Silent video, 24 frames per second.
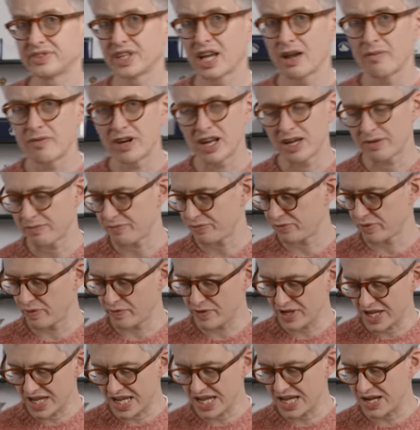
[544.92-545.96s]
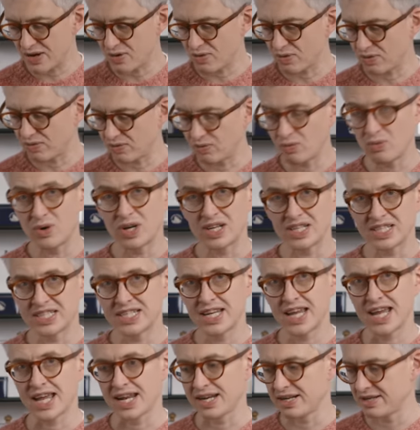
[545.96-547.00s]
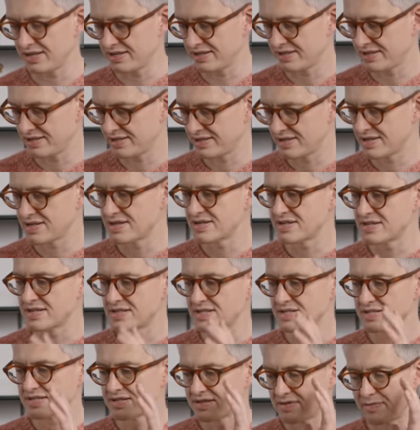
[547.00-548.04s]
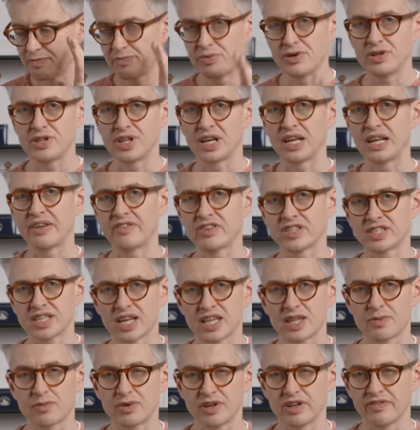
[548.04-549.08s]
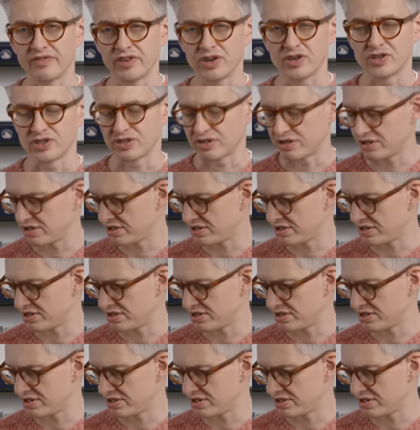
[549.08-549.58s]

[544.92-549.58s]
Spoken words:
Coming up, when we hit 110, pull the lever, start the pre-infusion.